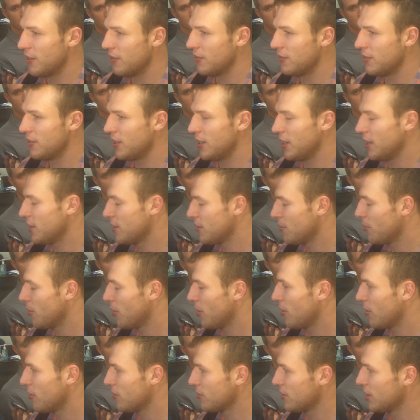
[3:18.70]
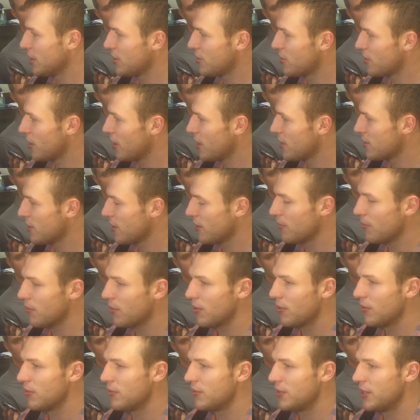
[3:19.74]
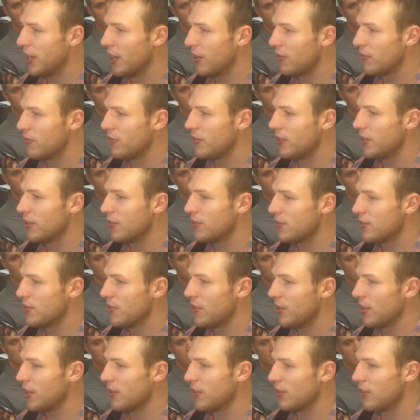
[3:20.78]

to, to get the ball, get your eyes up downfield so you